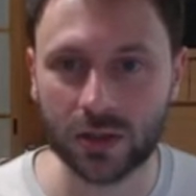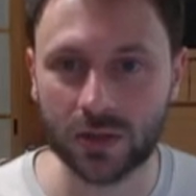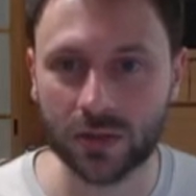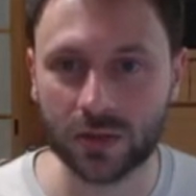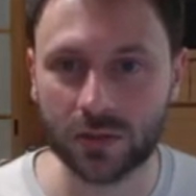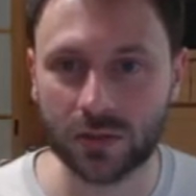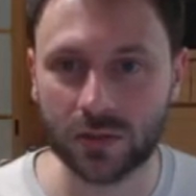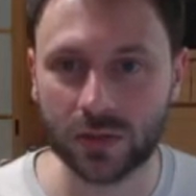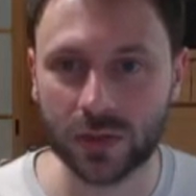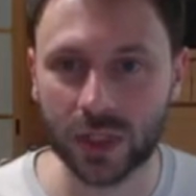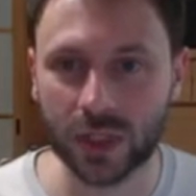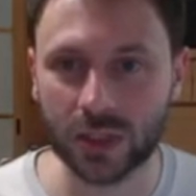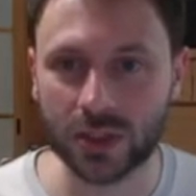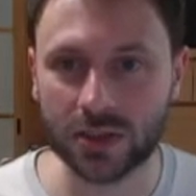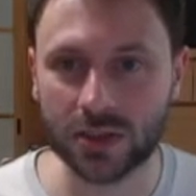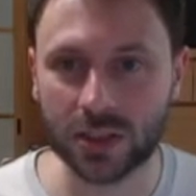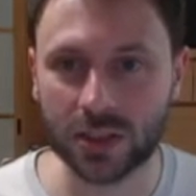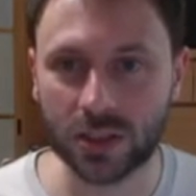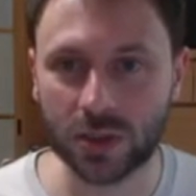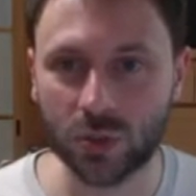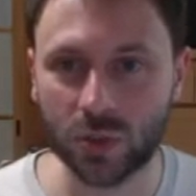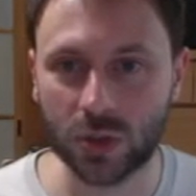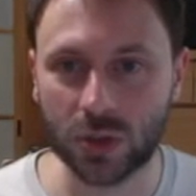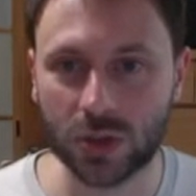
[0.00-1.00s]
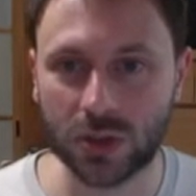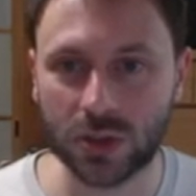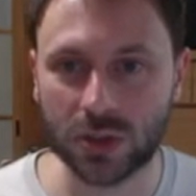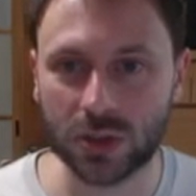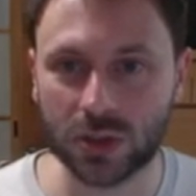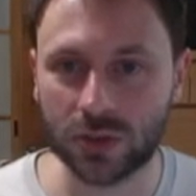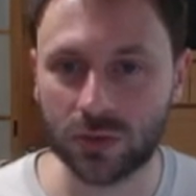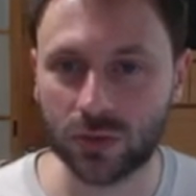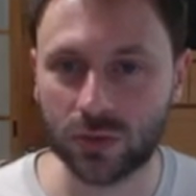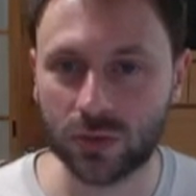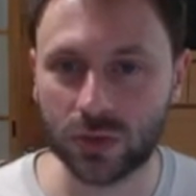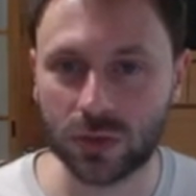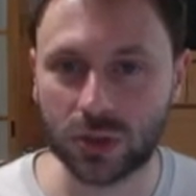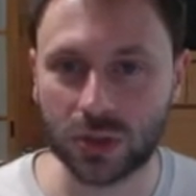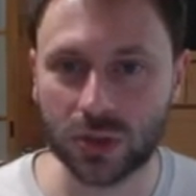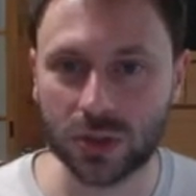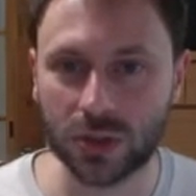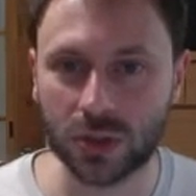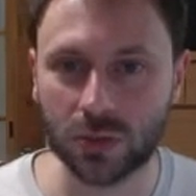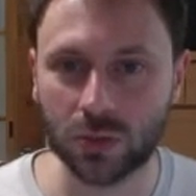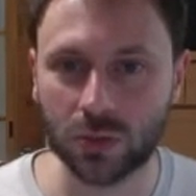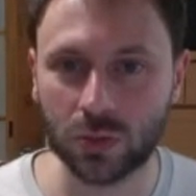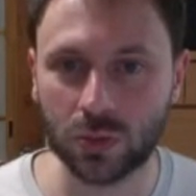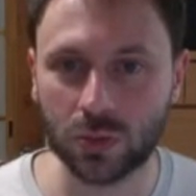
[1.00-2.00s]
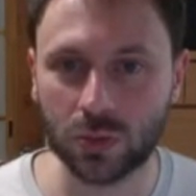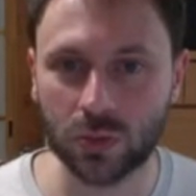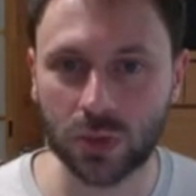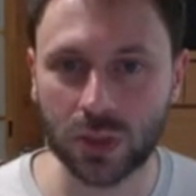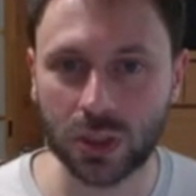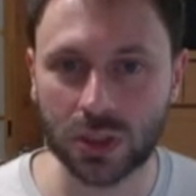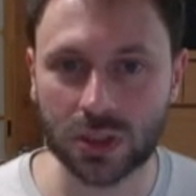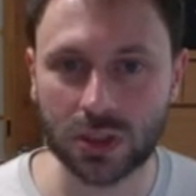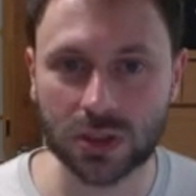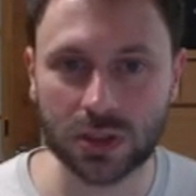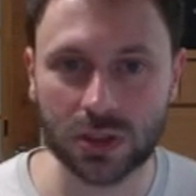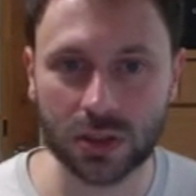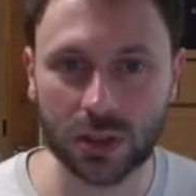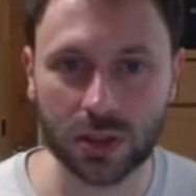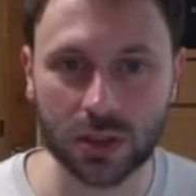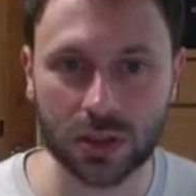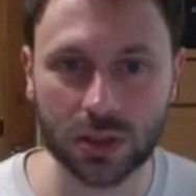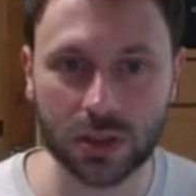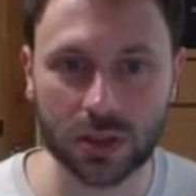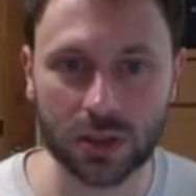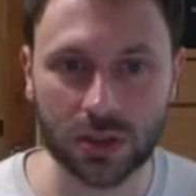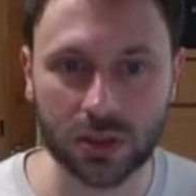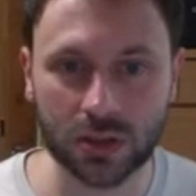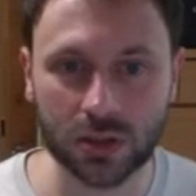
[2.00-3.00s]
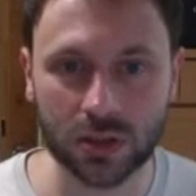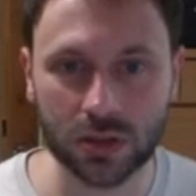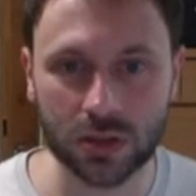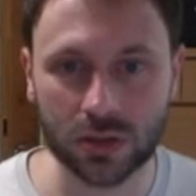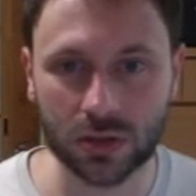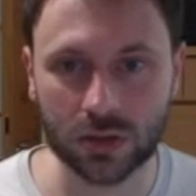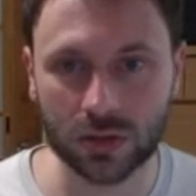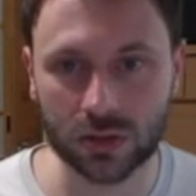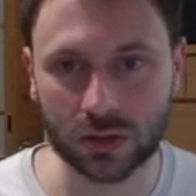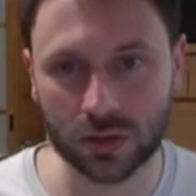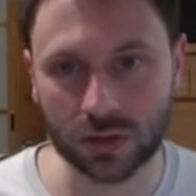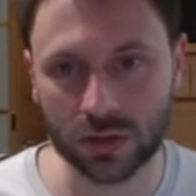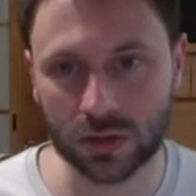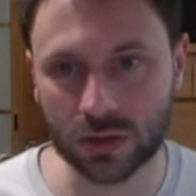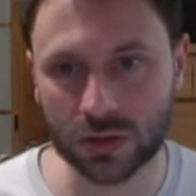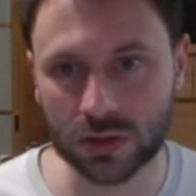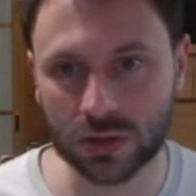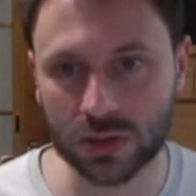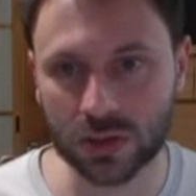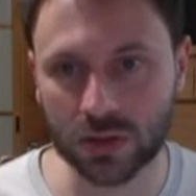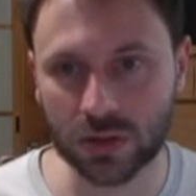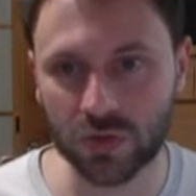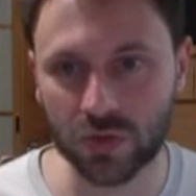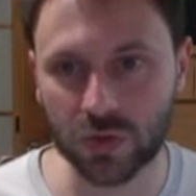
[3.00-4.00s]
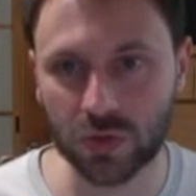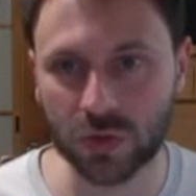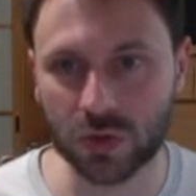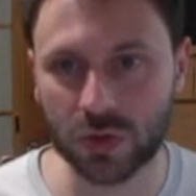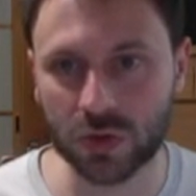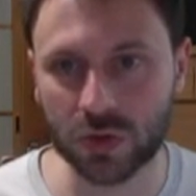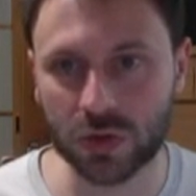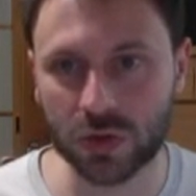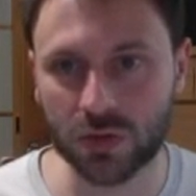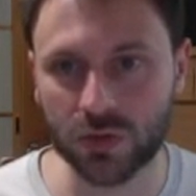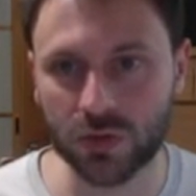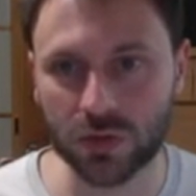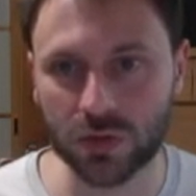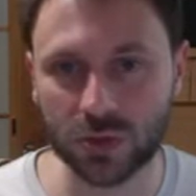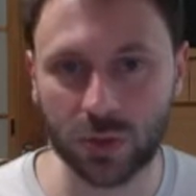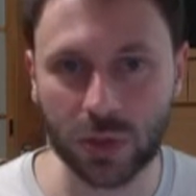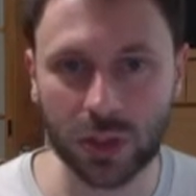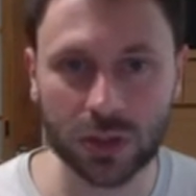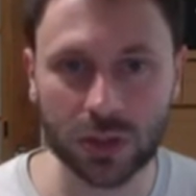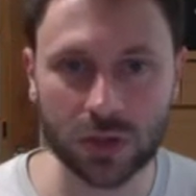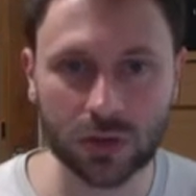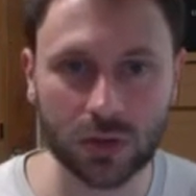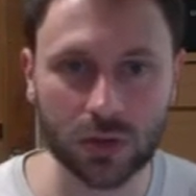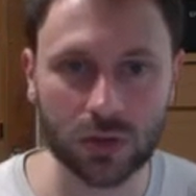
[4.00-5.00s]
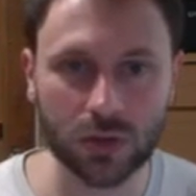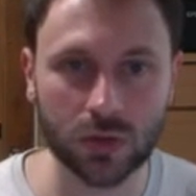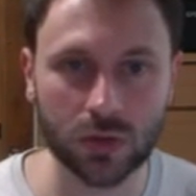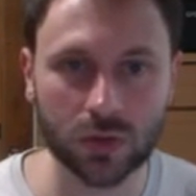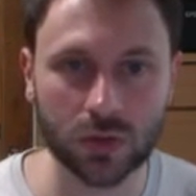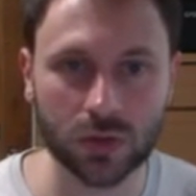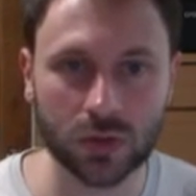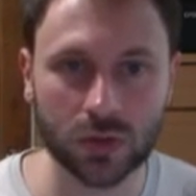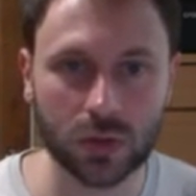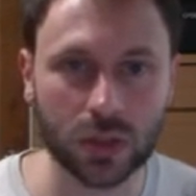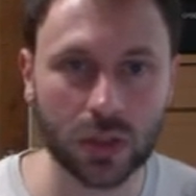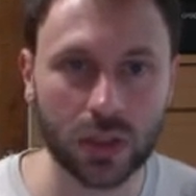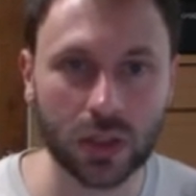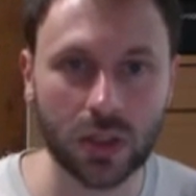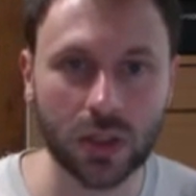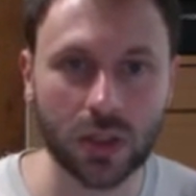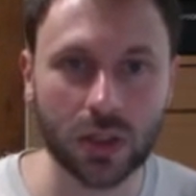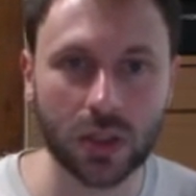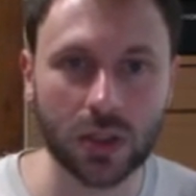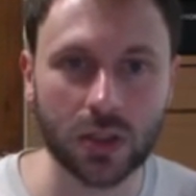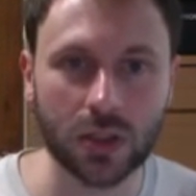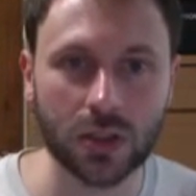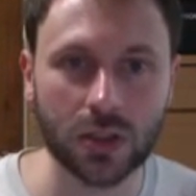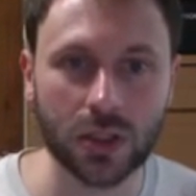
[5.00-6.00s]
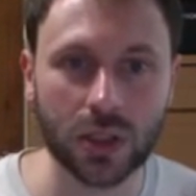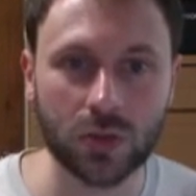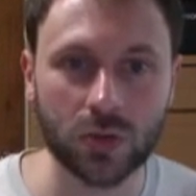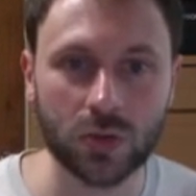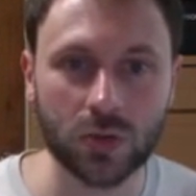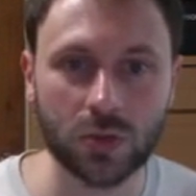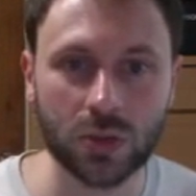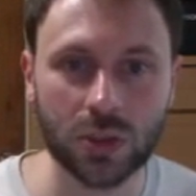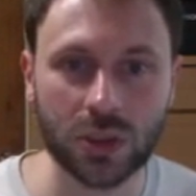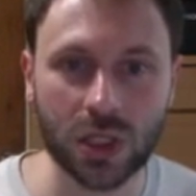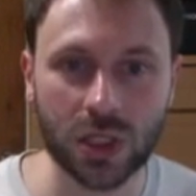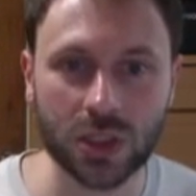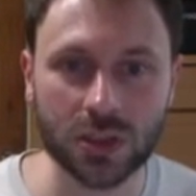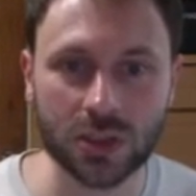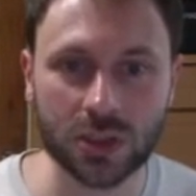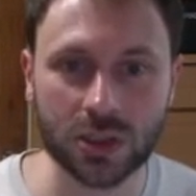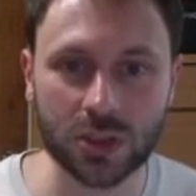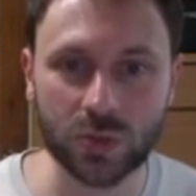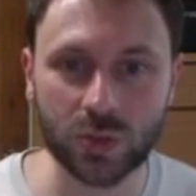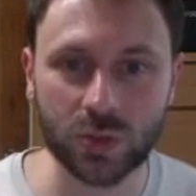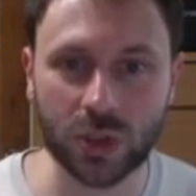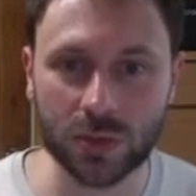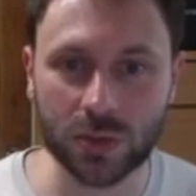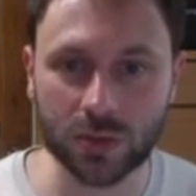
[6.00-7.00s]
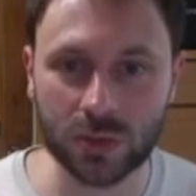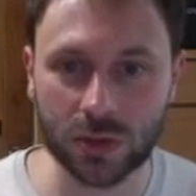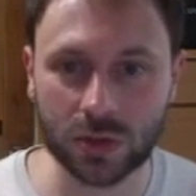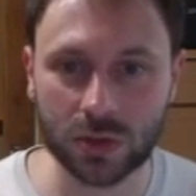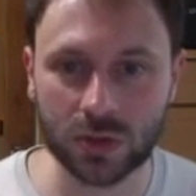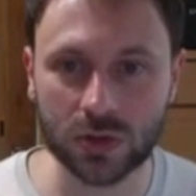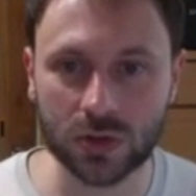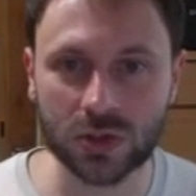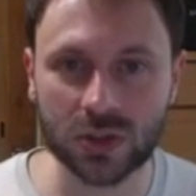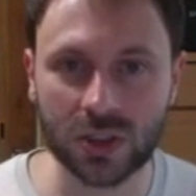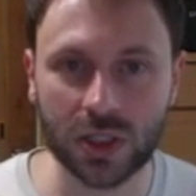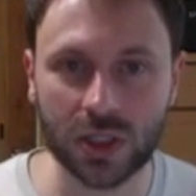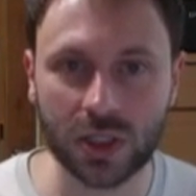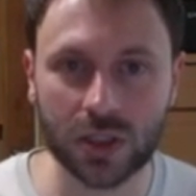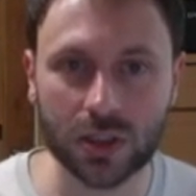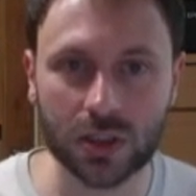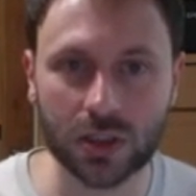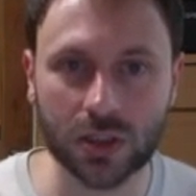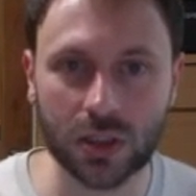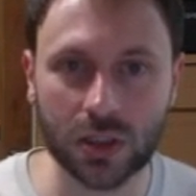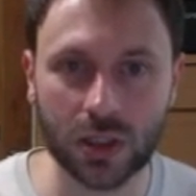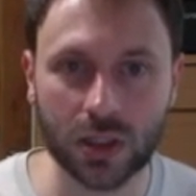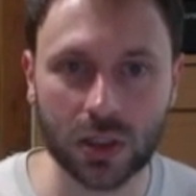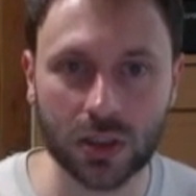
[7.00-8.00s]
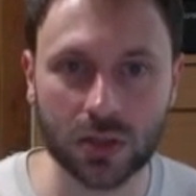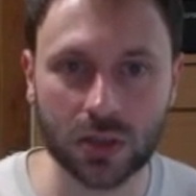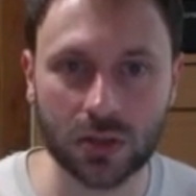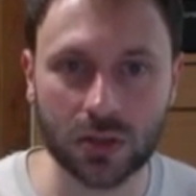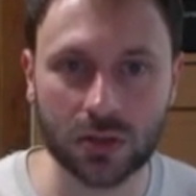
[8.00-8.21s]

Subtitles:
like sediment in water makes any significant difference. But you know, that would be a nice experiment to check and